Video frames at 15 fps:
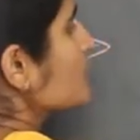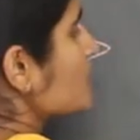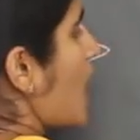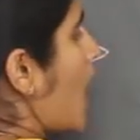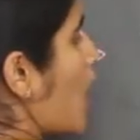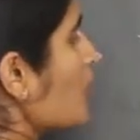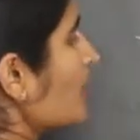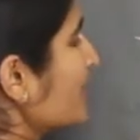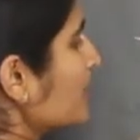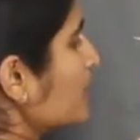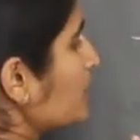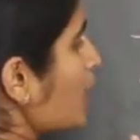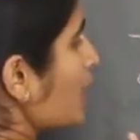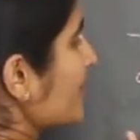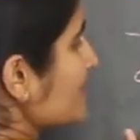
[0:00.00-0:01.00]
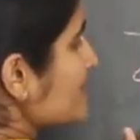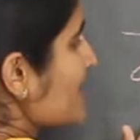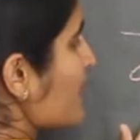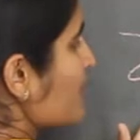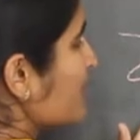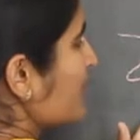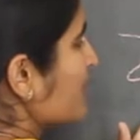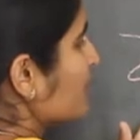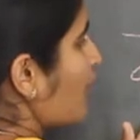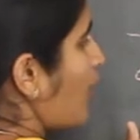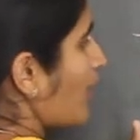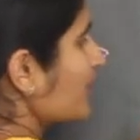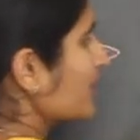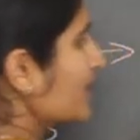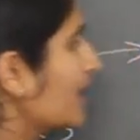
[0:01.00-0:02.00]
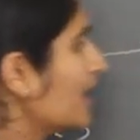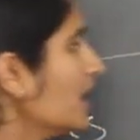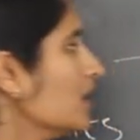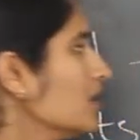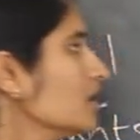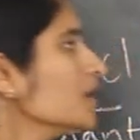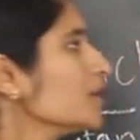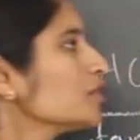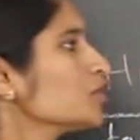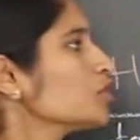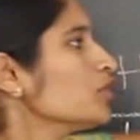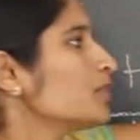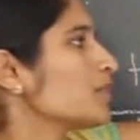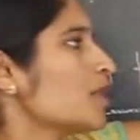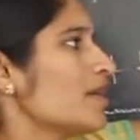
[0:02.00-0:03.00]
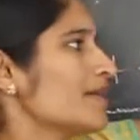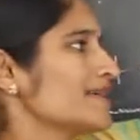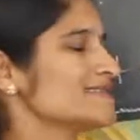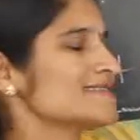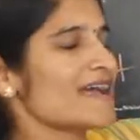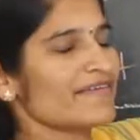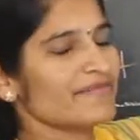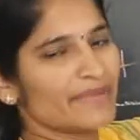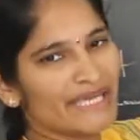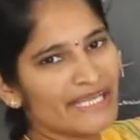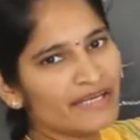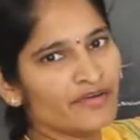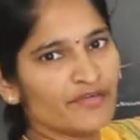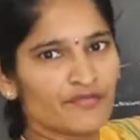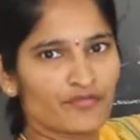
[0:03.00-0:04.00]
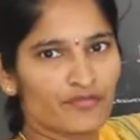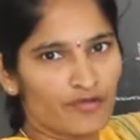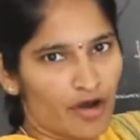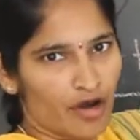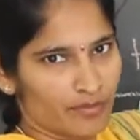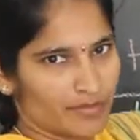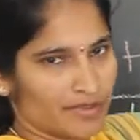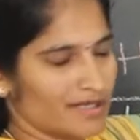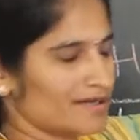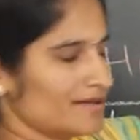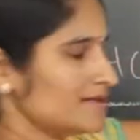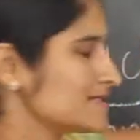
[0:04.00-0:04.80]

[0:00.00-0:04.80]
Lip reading: So how many products have been formed here? 2 products have been formed.